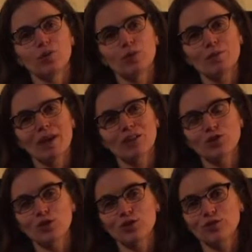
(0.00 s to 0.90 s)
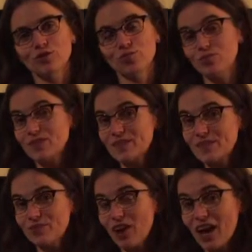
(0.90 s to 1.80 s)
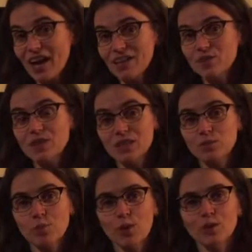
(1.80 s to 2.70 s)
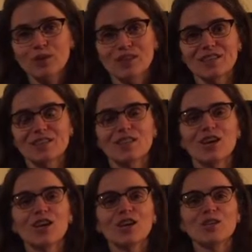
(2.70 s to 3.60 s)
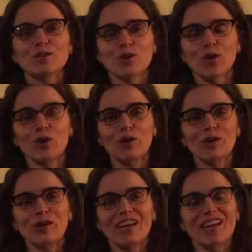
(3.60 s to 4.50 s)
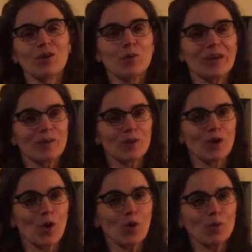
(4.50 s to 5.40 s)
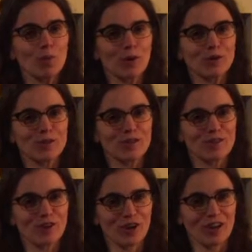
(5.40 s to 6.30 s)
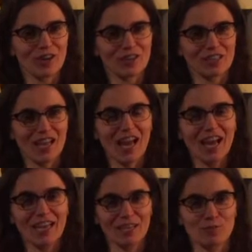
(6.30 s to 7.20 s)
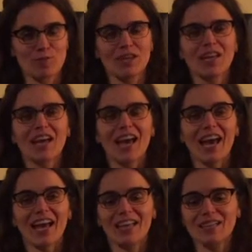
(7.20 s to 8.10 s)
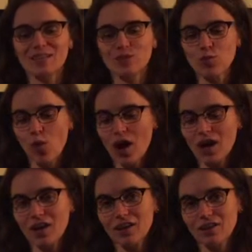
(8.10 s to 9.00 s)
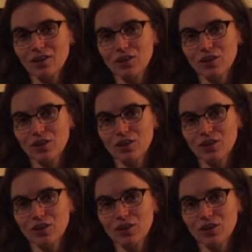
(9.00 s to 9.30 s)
we might do 5-6 poses. So we will hold poses a very long time, and while